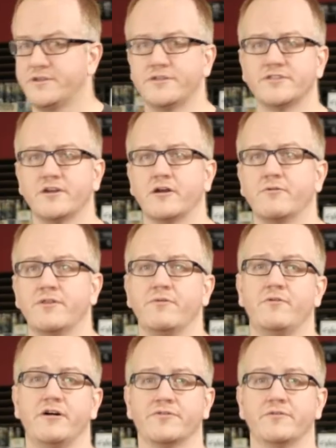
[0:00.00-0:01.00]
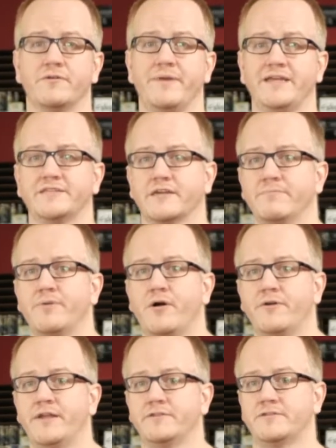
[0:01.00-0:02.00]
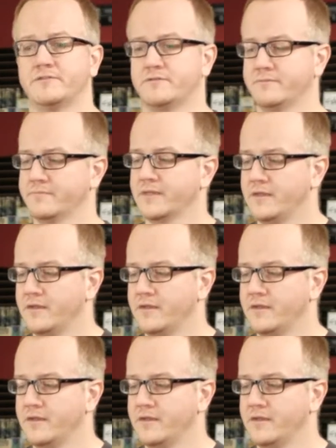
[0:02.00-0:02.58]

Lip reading: So to start with, we'll walk through the basic components,